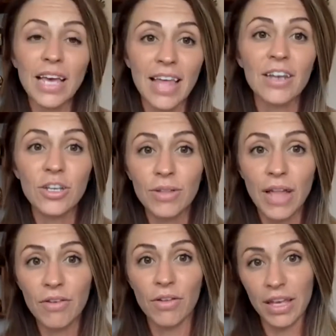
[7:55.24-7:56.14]
that new
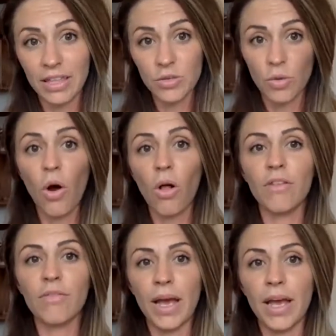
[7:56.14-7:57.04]
level like these were all
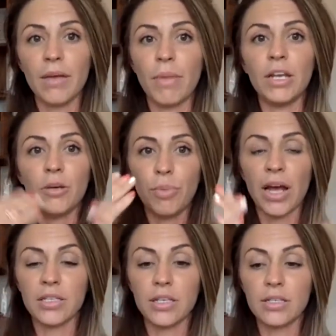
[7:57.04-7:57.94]
of my my new
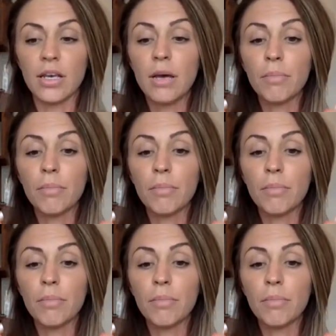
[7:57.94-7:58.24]
prices